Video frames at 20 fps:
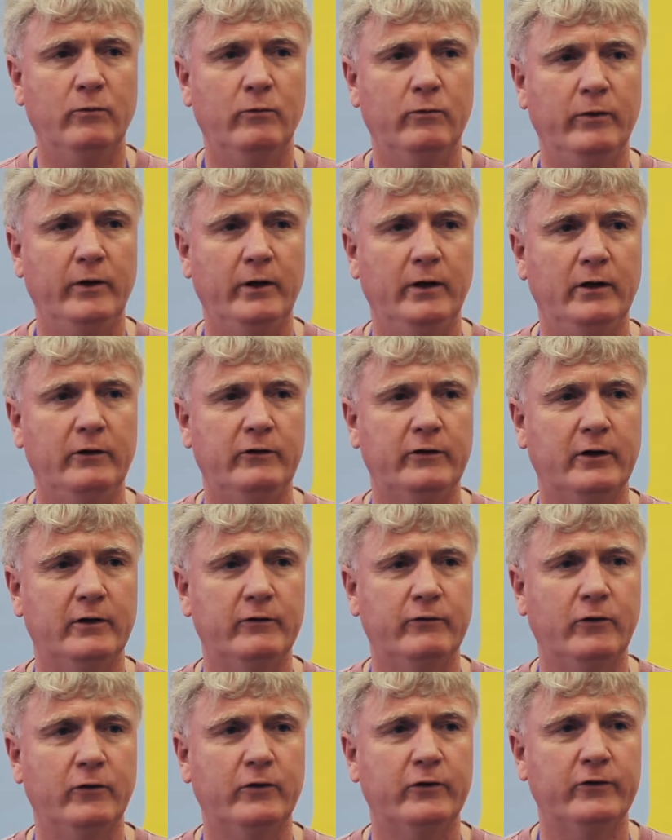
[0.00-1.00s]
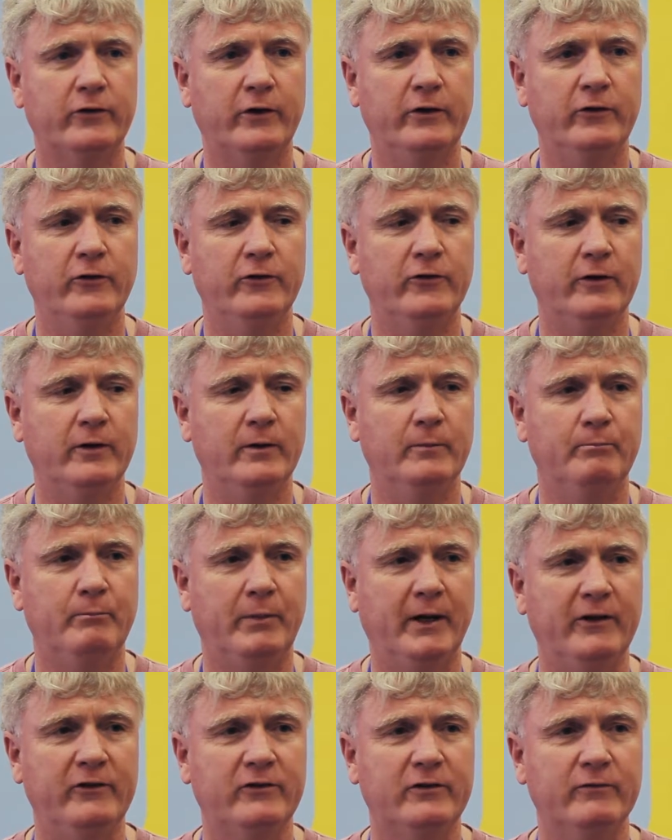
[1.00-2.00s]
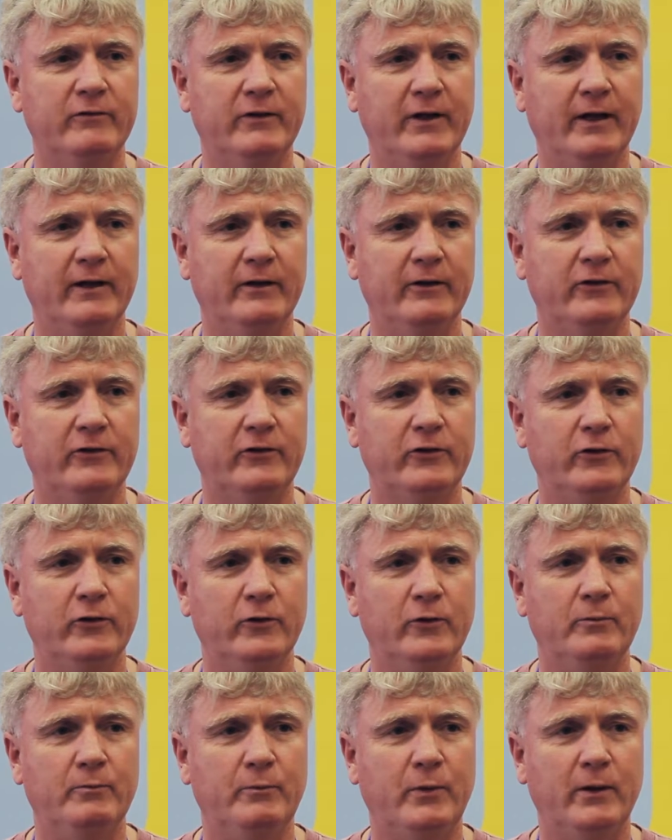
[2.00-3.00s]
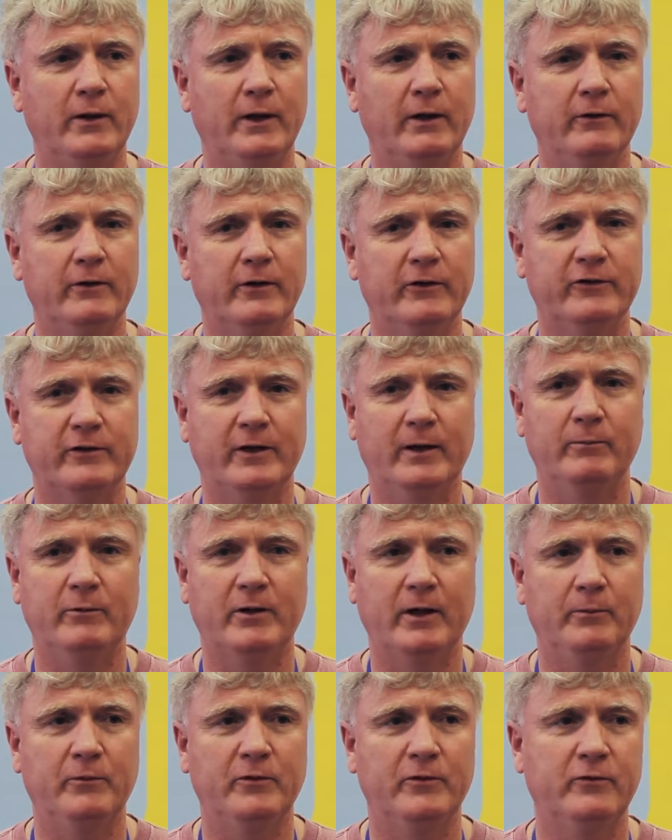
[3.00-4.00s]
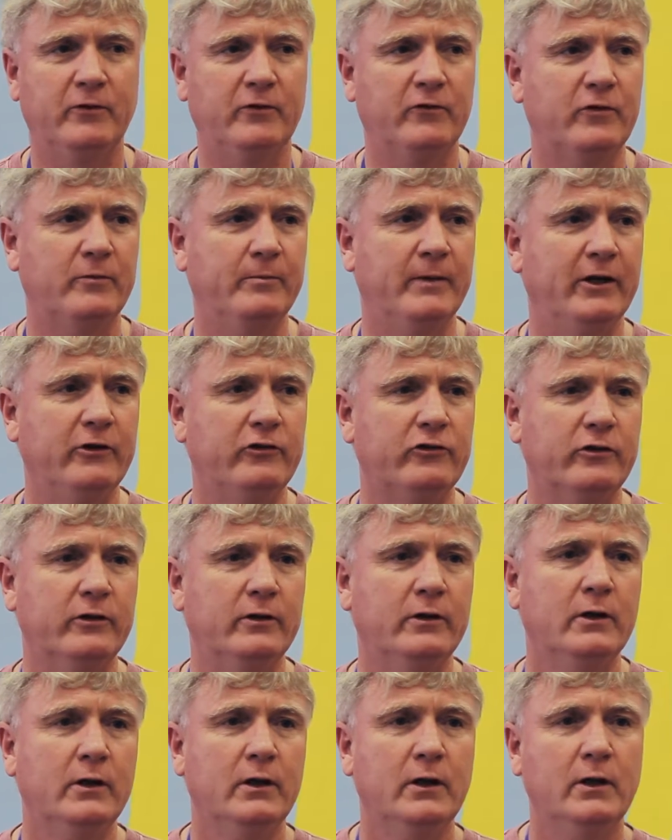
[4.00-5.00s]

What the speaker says: we tend to focus on using bytes of data to pull out the same types of information.